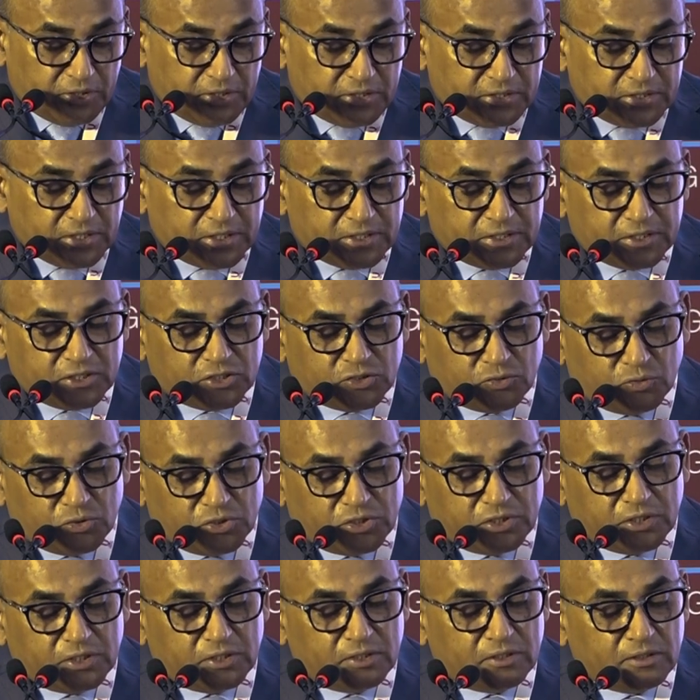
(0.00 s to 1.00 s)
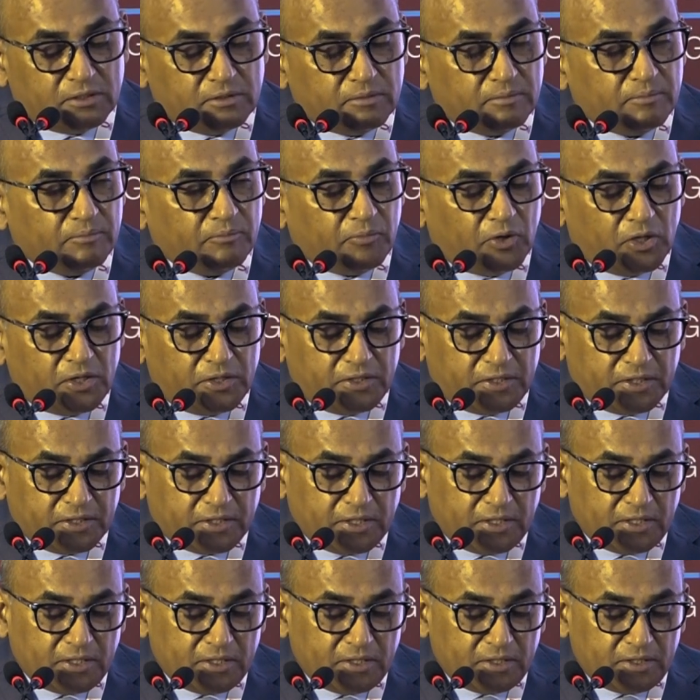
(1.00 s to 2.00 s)
such as social,
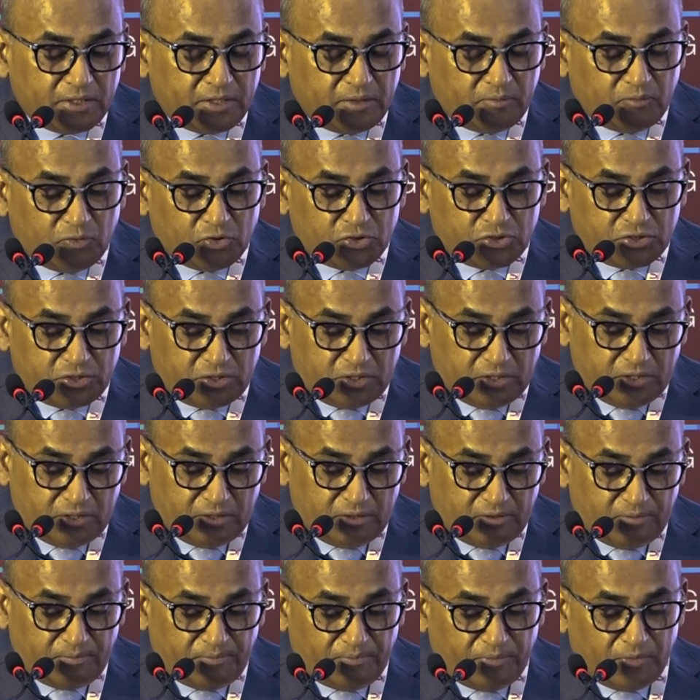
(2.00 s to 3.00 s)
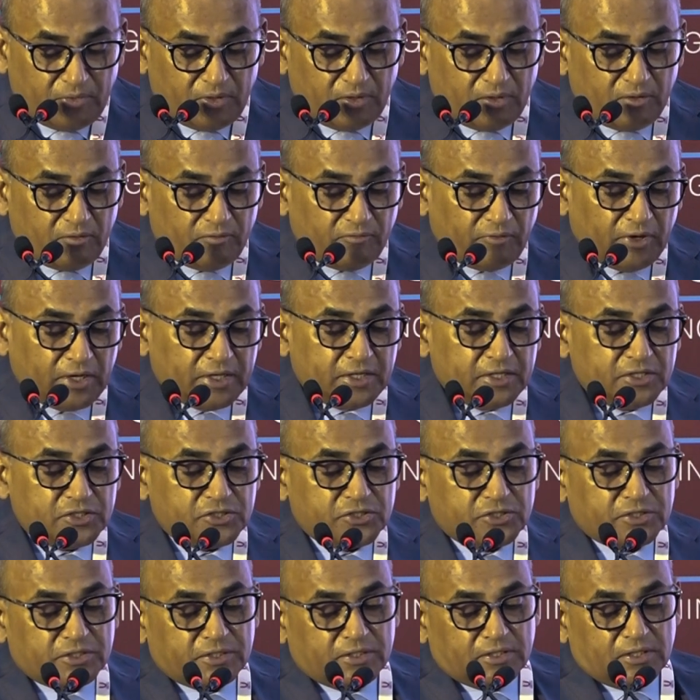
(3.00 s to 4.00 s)
political, emotional,
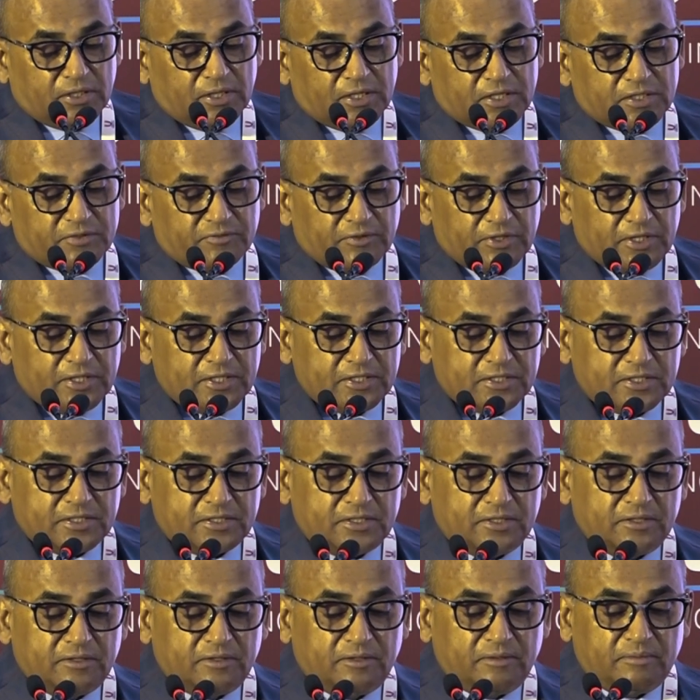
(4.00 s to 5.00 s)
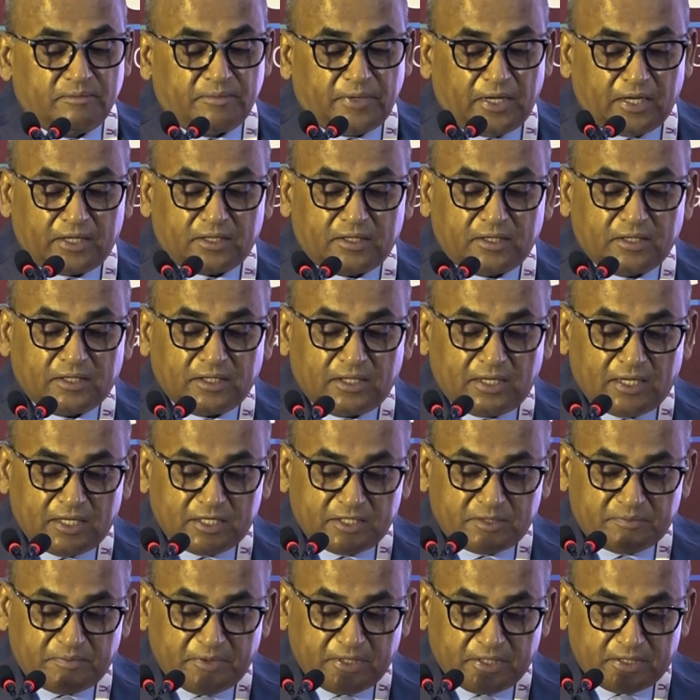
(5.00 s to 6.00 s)
financial, as well as practical
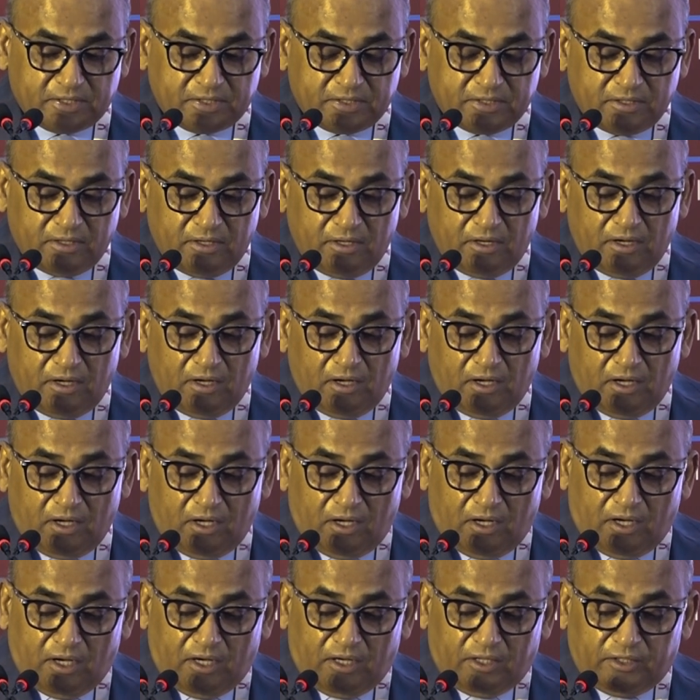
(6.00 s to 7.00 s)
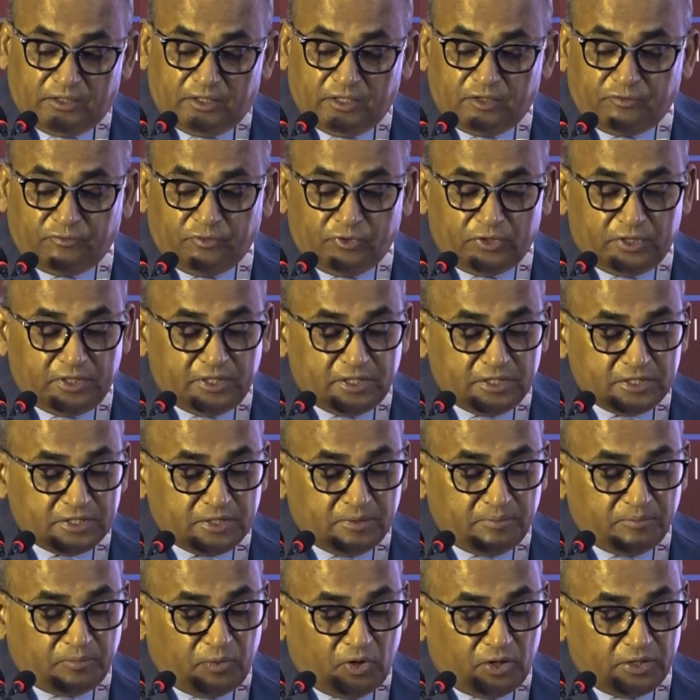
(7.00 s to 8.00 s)
aspects. Therefore, it is
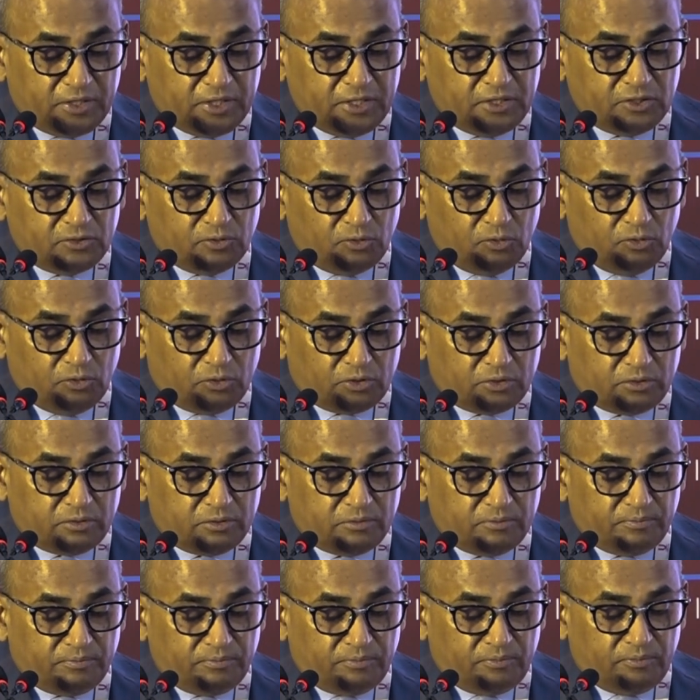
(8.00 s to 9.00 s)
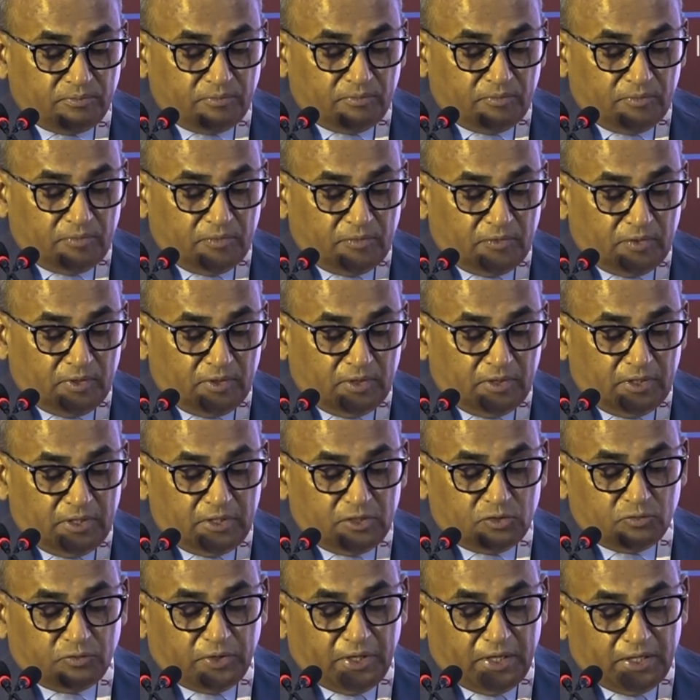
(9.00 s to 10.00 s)
important to look
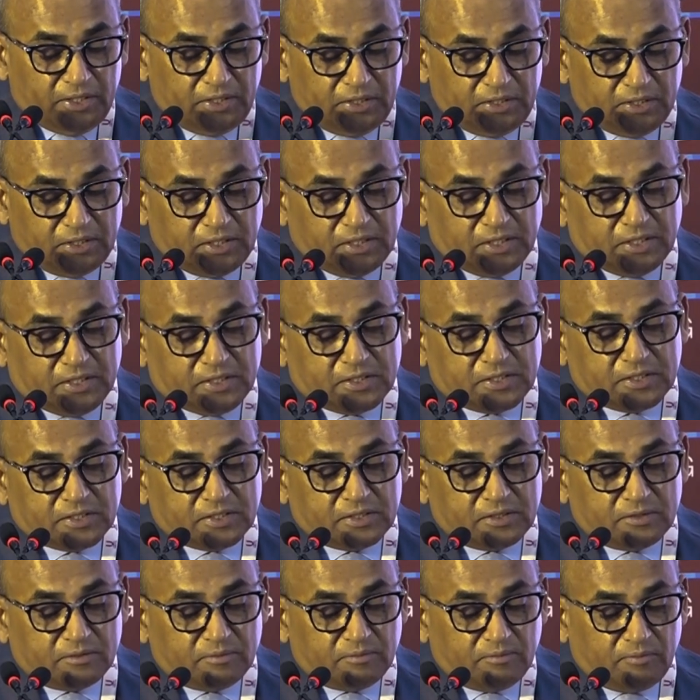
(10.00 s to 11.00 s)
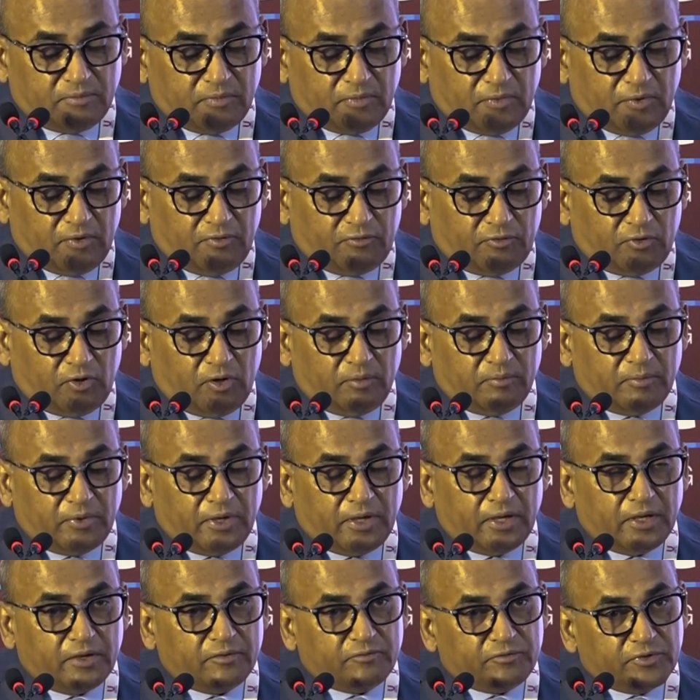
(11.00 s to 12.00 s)
into any case
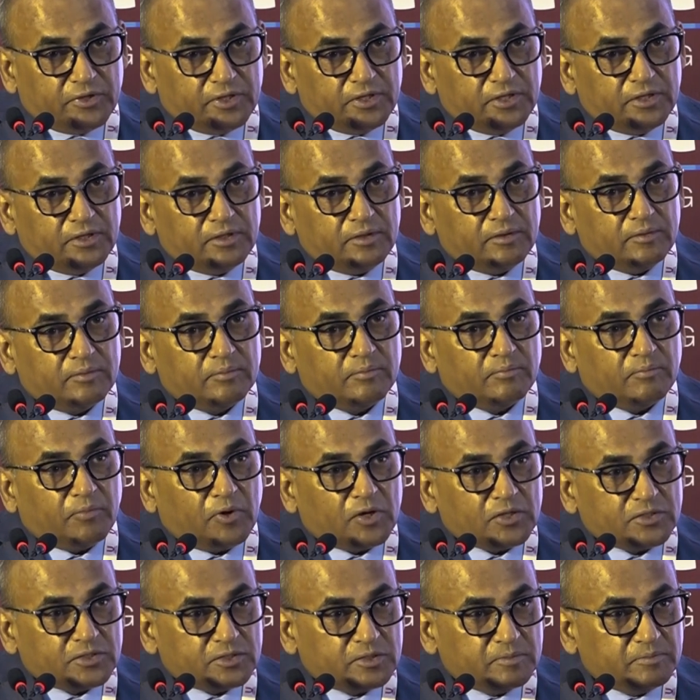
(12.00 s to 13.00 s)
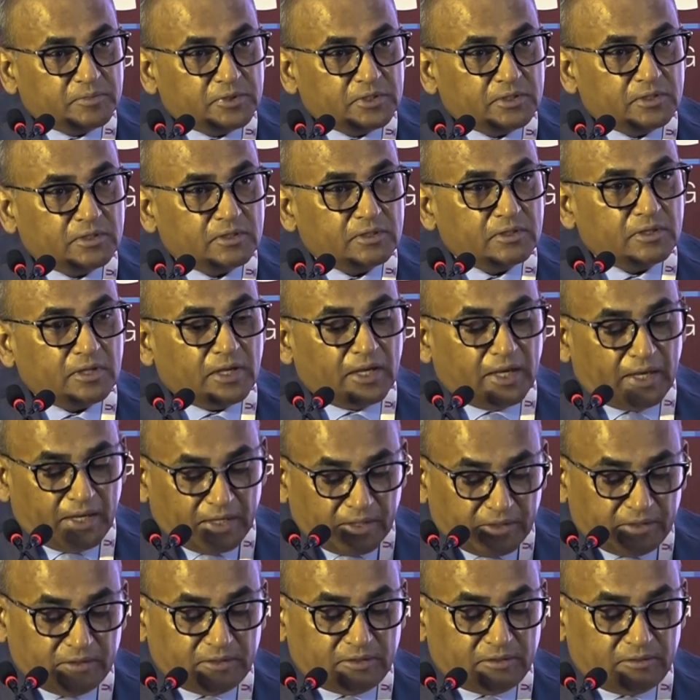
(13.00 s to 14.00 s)
from every possible
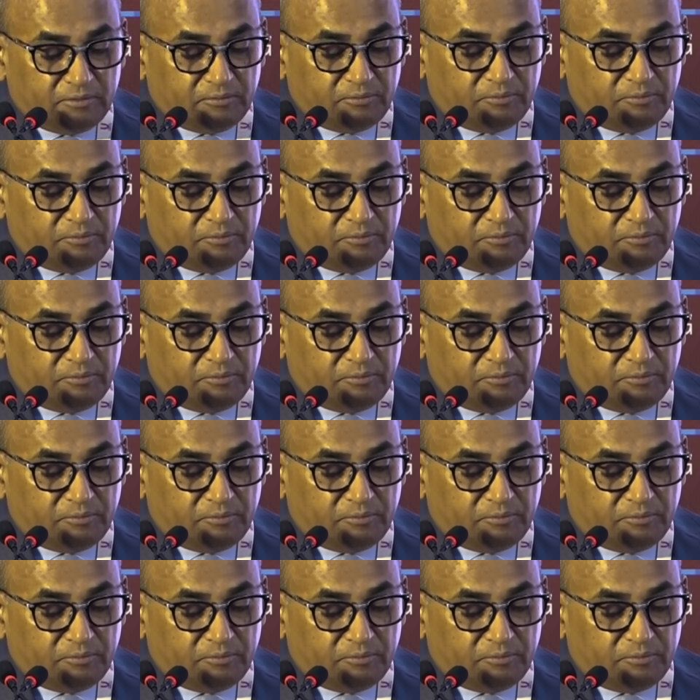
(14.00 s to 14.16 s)
angle.